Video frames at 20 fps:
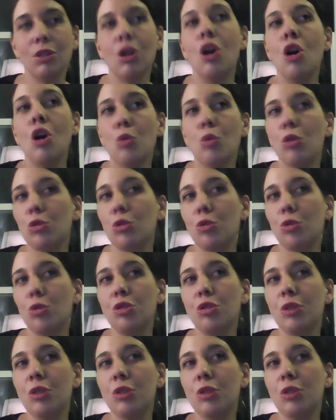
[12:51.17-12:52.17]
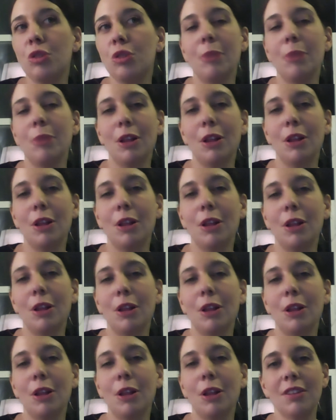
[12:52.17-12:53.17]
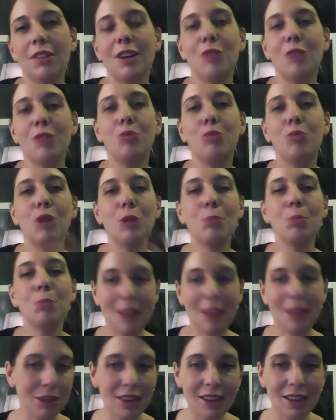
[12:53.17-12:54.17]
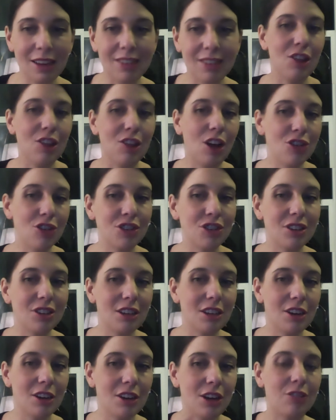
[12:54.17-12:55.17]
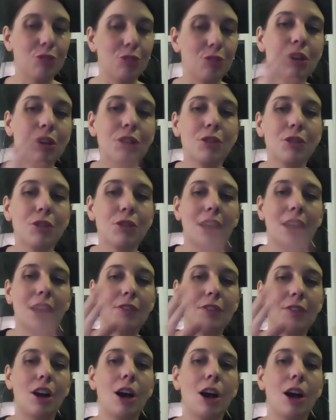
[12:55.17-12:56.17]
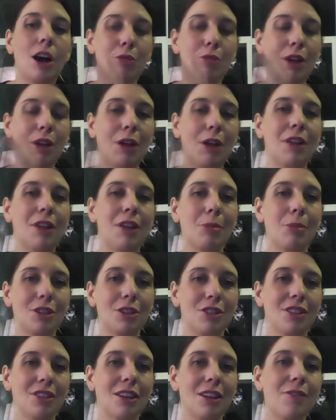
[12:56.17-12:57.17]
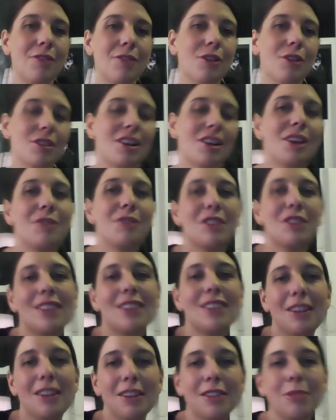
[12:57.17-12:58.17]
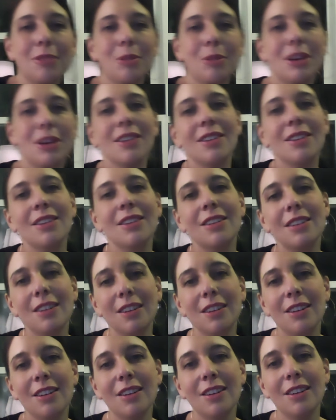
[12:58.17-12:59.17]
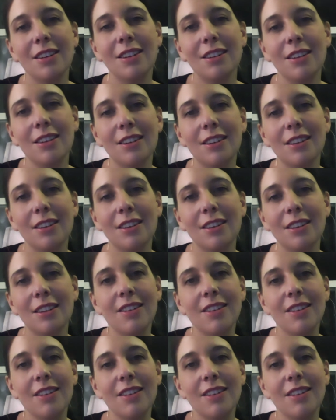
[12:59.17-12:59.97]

World War II era Belarus, and like what might that be like psychologically to, as a reader, to have to hop around that much? And that felt kind of exciting to me. So